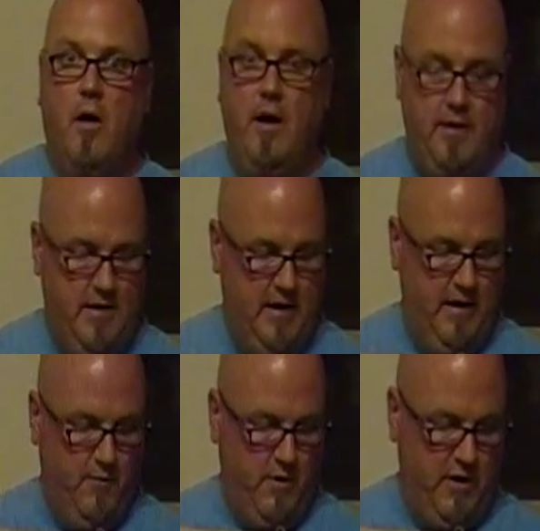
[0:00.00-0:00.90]
Alright,
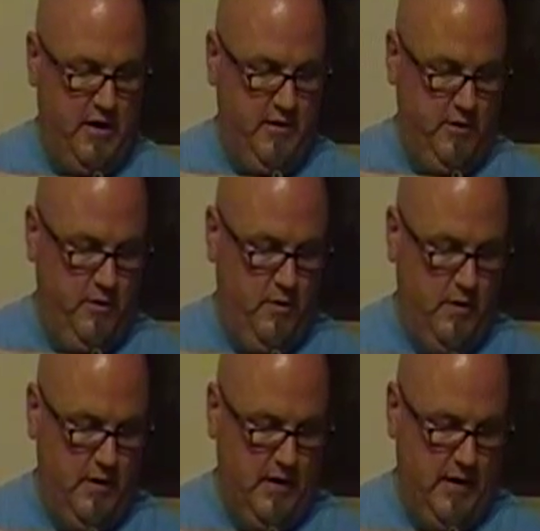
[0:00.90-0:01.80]
tonight we're going to
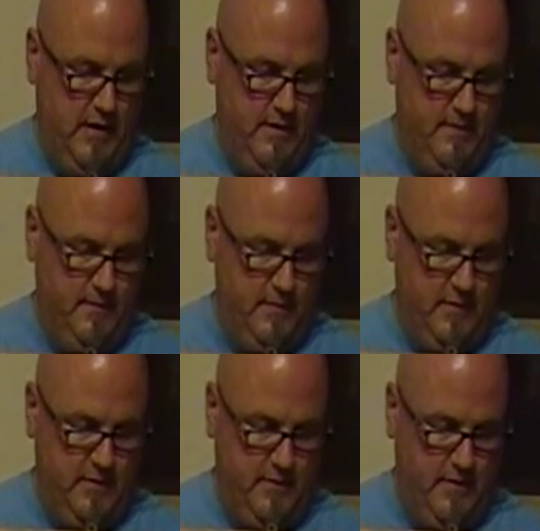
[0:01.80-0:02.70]
do
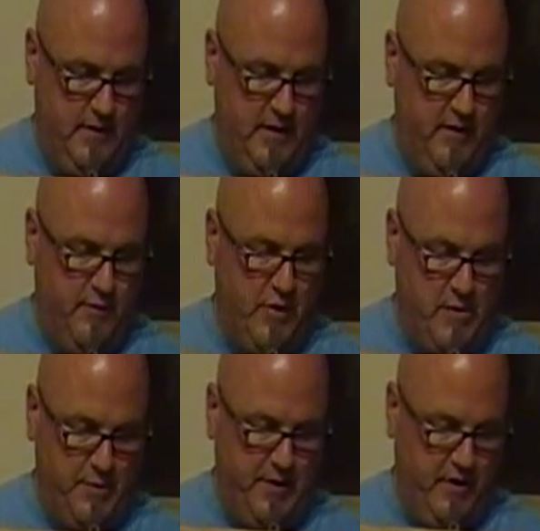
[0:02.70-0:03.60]
another
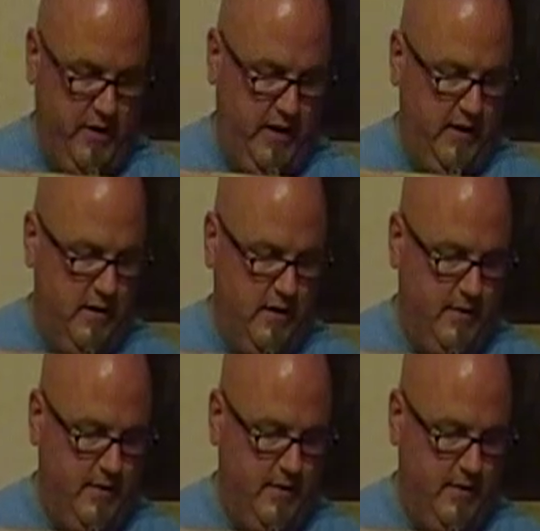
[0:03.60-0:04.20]
probability